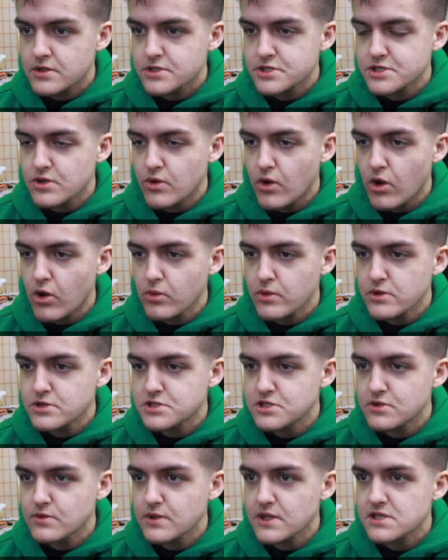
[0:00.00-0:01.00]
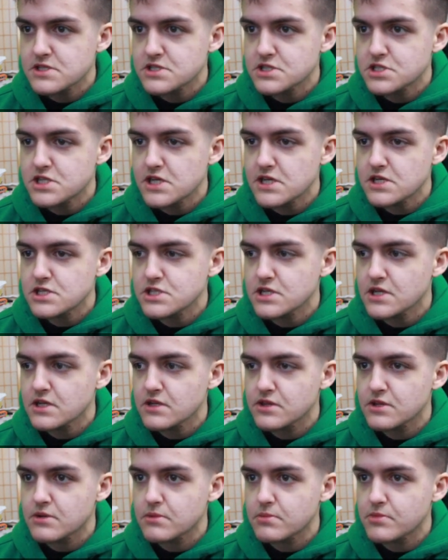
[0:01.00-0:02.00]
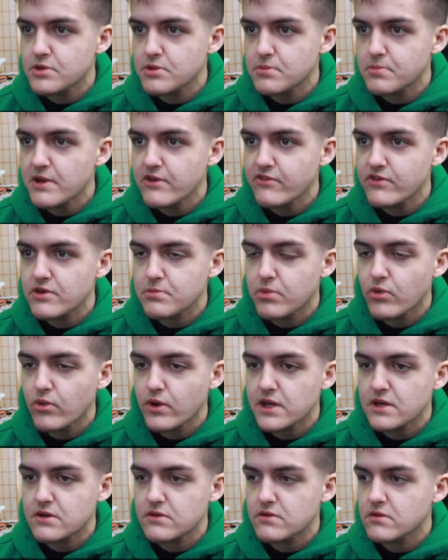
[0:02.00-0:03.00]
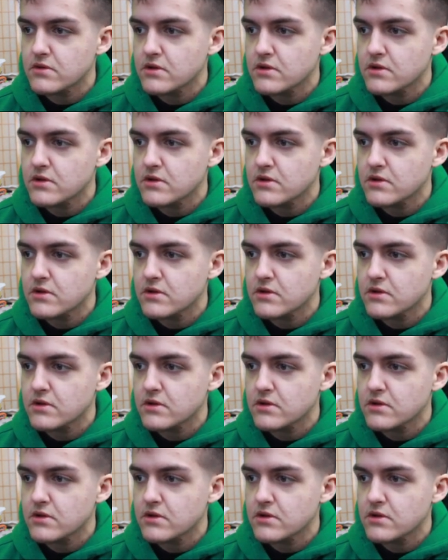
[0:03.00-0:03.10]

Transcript: So all we're doing is changing the pivot point